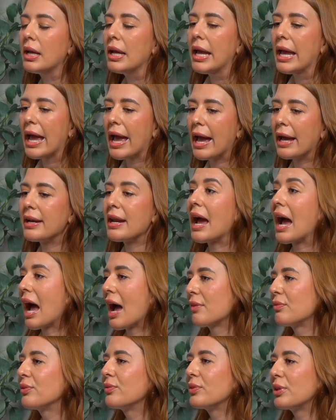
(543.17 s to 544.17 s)
and
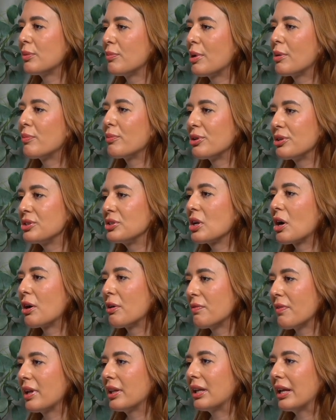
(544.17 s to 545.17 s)
half of the members
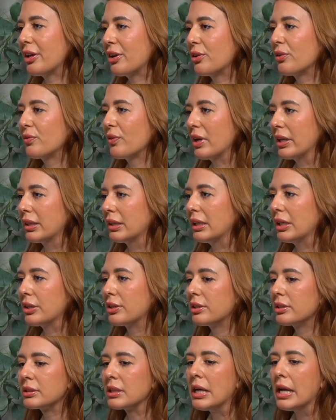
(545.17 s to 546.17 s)
are Valley Interfaith
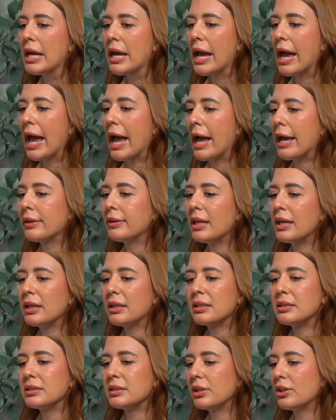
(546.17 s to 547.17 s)
leaders. And they
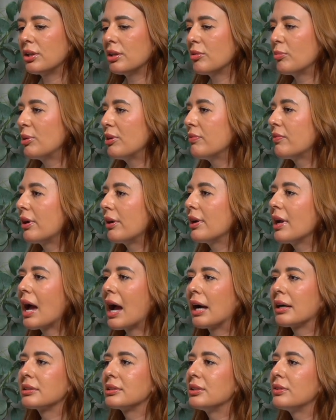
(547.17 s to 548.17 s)
continue to be very
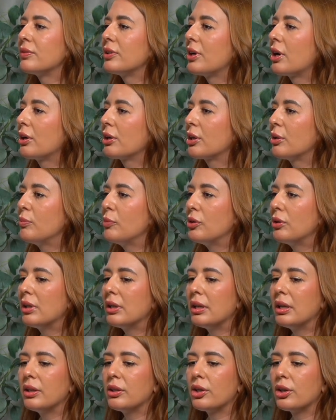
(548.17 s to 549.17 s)
active in our
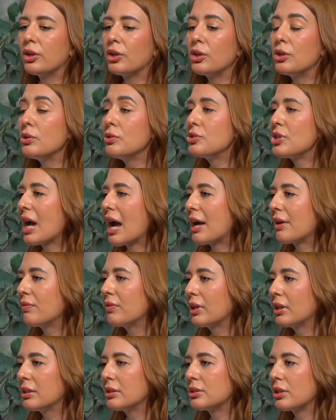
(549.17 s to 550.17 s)
community. They're huge
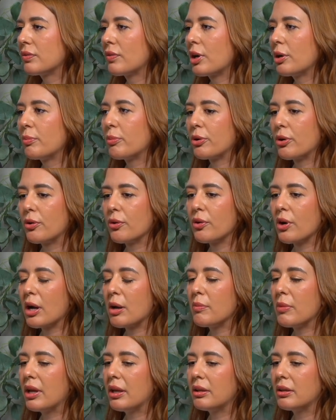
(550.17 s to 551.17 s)
advocates of our
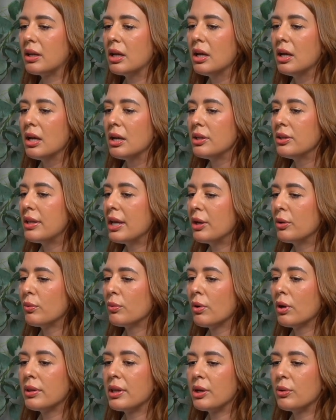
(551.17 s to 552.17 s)
program, and they
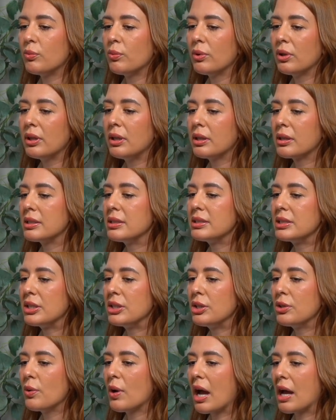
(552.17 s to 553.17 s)
really
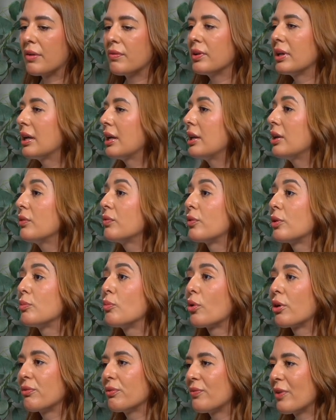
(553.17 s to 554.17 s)
continue advocating for
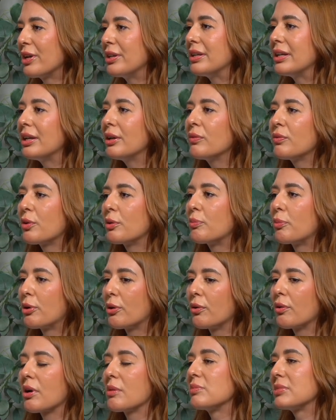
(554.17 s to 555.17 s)
more funding for
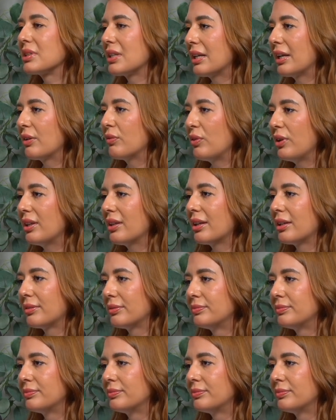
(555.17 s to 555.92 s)
programs like VIDA.